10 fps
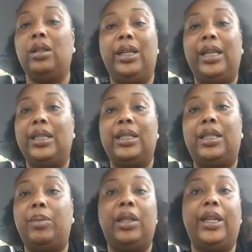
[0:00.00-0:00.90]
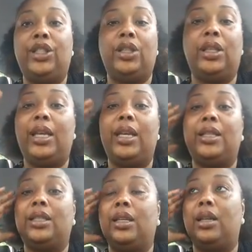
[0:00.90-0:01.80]
looking simulation
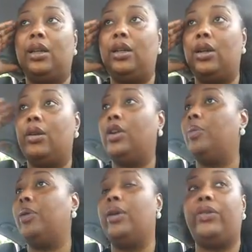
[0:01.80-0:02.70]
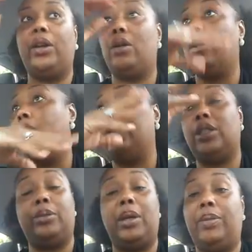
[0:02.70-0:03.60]
things, in your peripheral, or
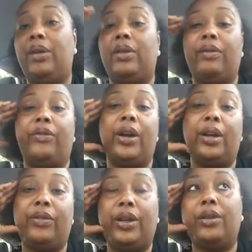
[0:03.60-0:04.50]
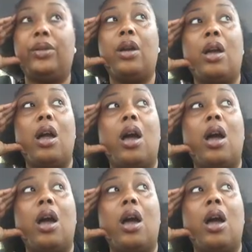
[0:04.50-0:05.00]
just maybe even in front of you?